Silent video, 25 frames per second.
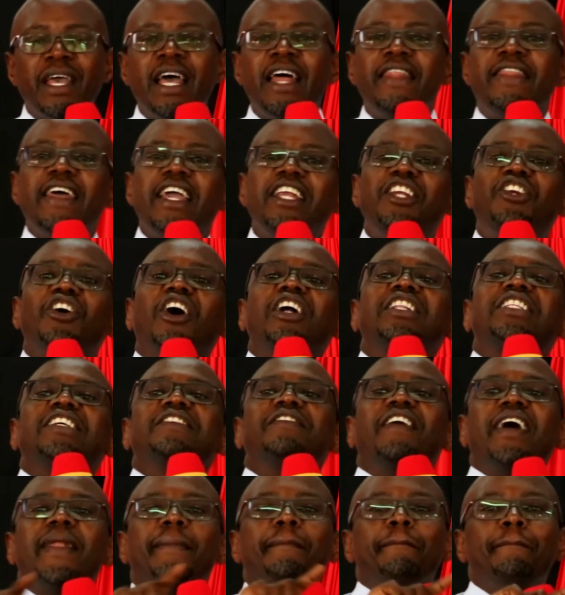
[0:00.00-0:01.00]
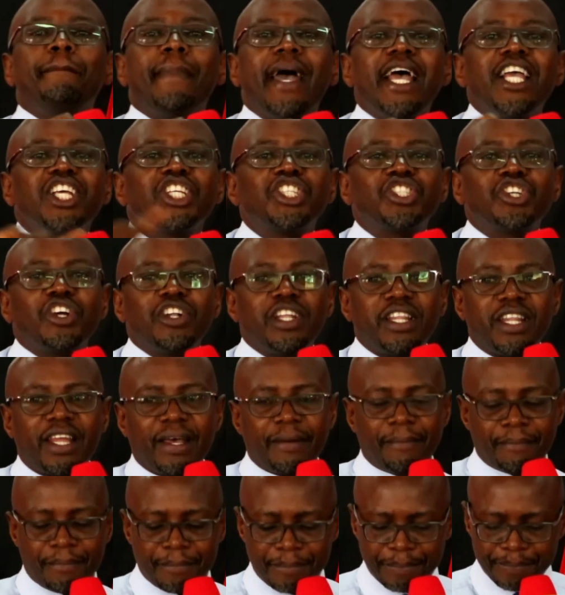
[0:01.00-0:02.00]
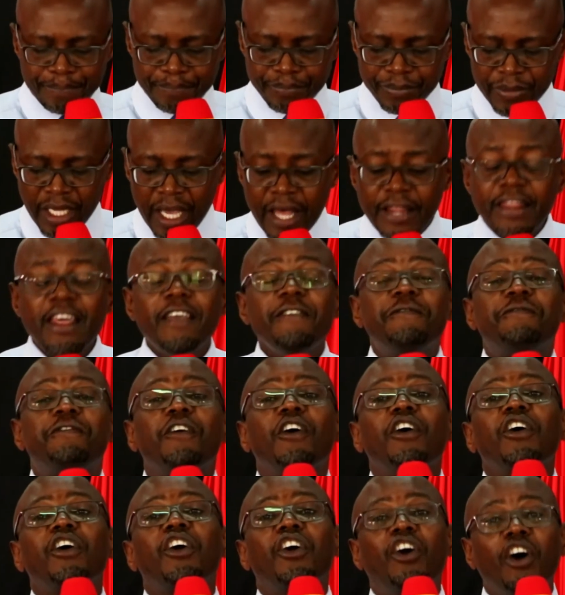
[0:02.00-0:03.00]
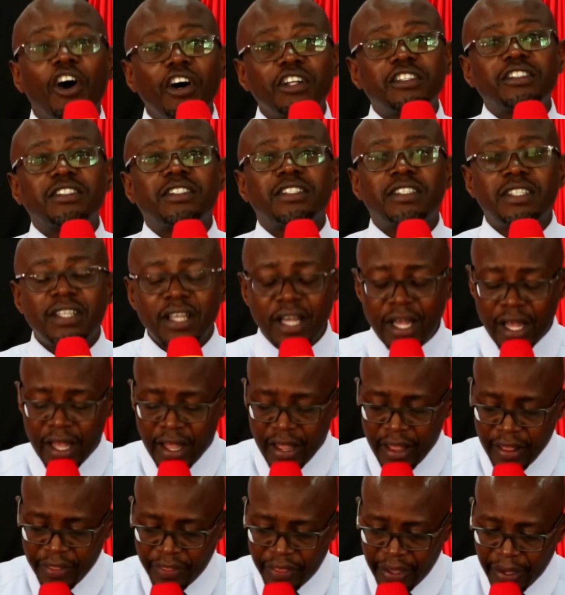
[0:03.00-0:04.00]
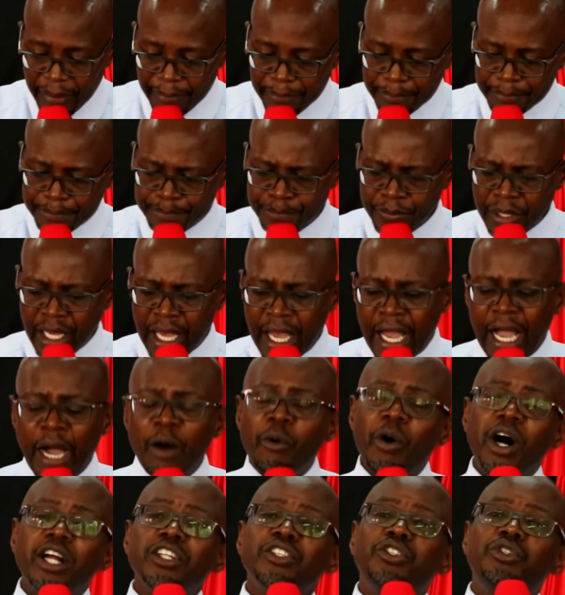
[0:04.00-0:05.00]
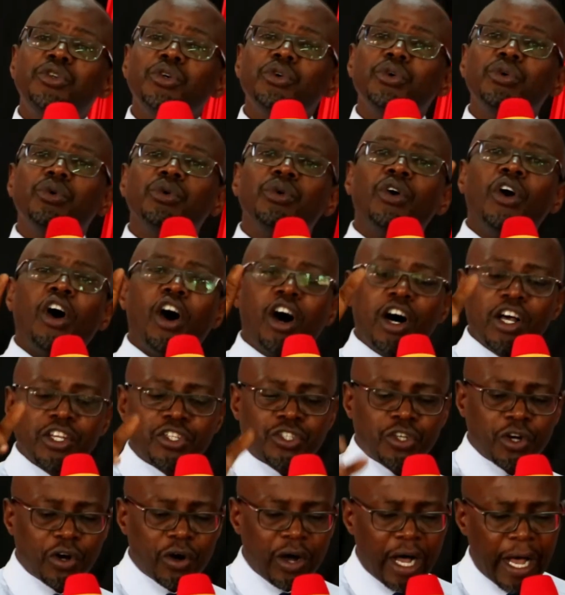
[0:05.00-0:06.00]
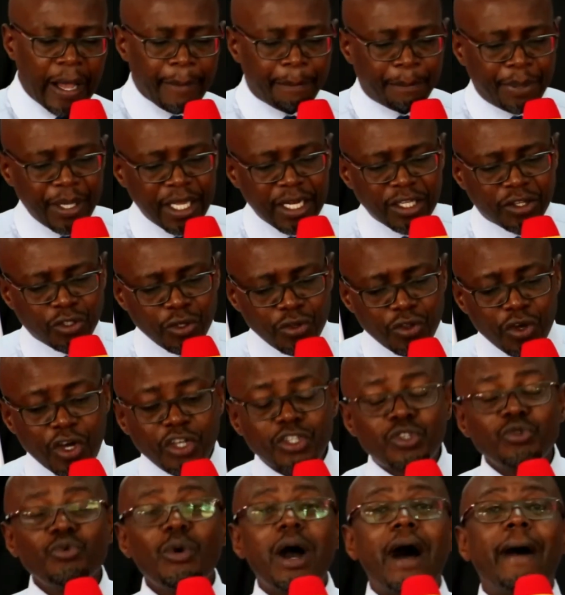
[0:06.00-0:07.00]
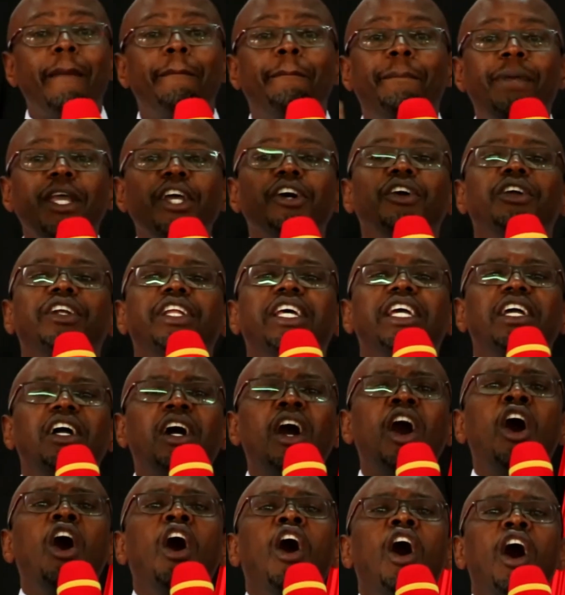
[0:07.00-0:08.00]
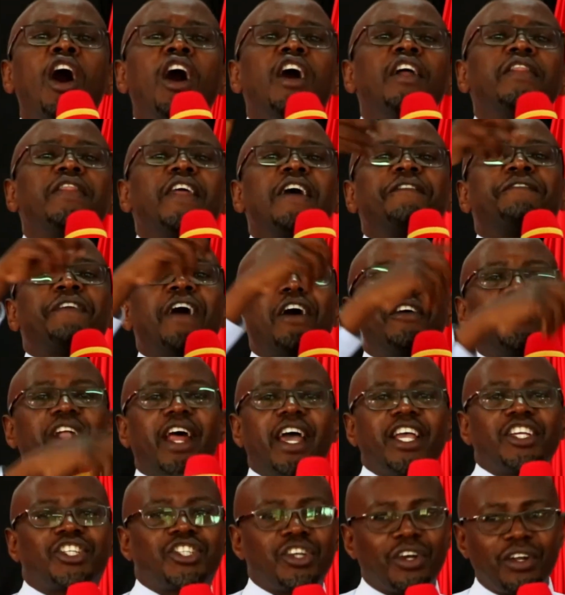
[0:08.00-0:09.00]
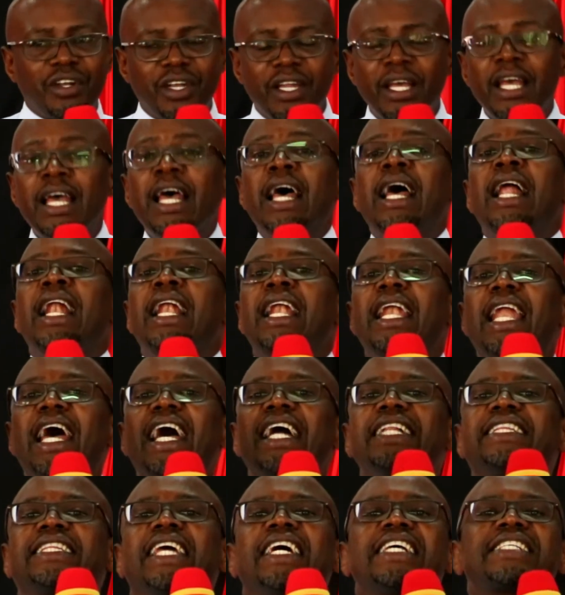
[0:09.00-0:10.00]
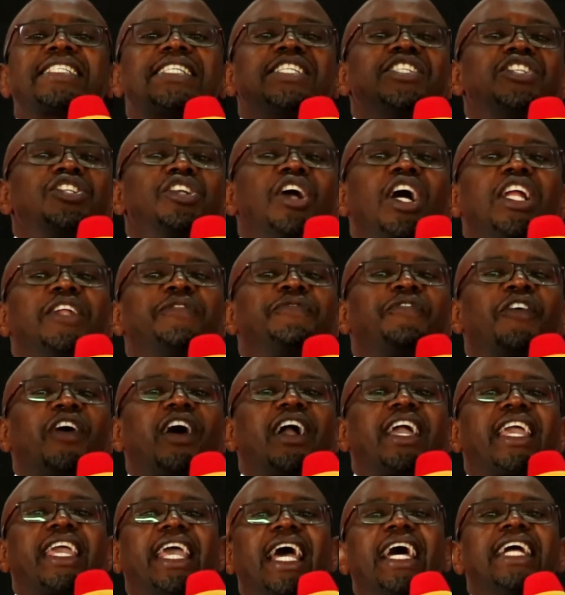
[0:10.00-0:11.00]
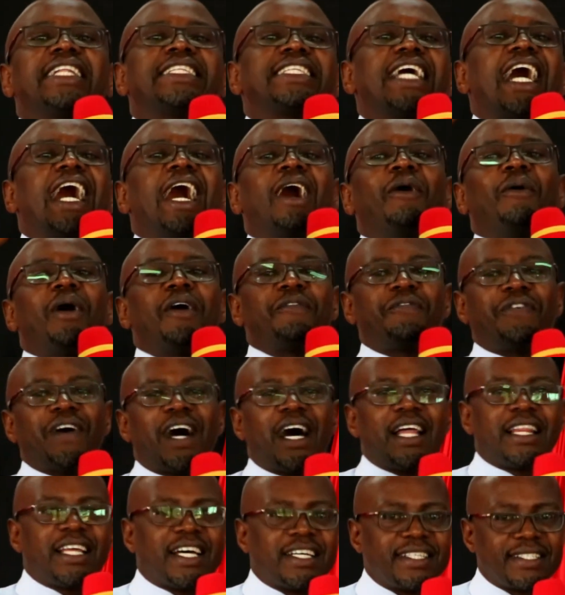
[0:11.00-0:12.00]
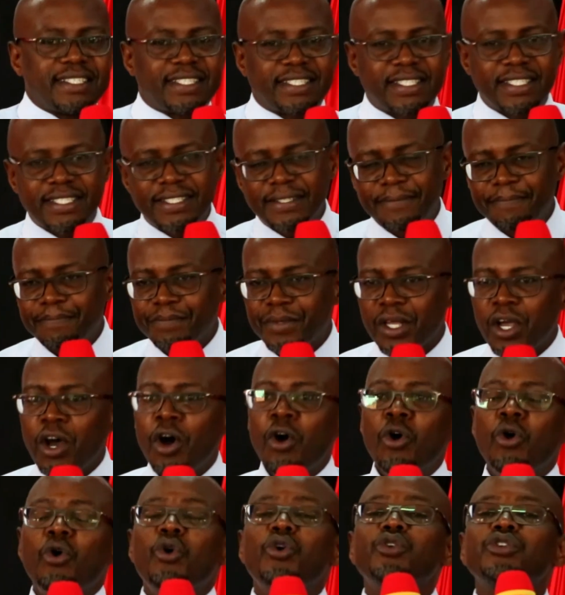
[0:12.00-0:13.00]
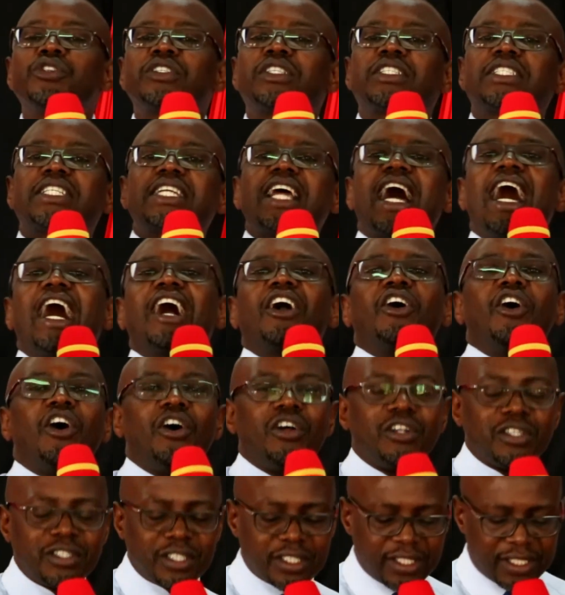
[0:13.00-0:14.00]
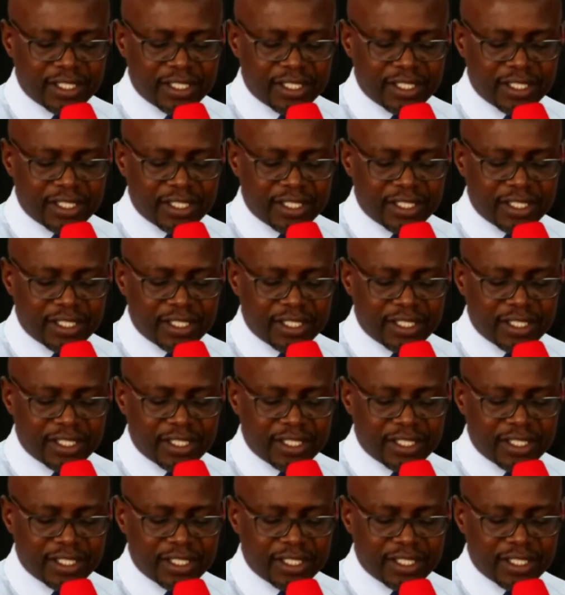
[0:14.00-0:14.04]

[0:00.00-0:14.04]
They don't even mention them. They forgot them want to also appeal to those who are building on the foundation. Let us not forget our fathers who struggled.